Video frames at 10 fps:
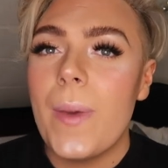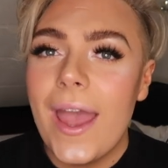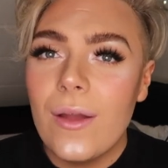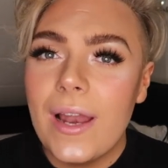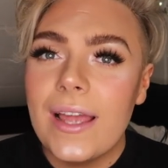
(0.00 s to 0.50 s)

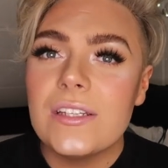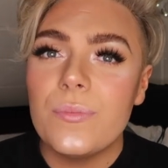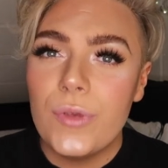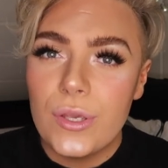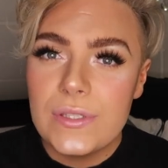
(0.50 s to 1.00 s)

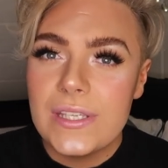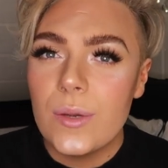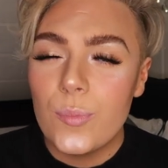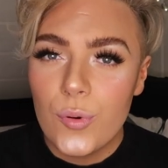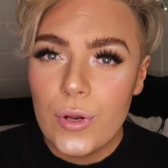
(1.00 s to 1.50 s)
Poundland
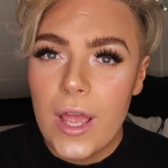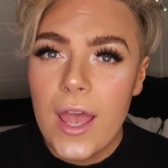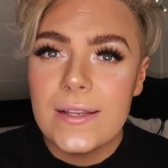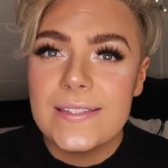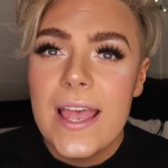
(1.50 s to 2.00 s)
beauty
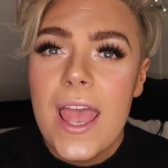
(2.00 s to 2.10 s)
products.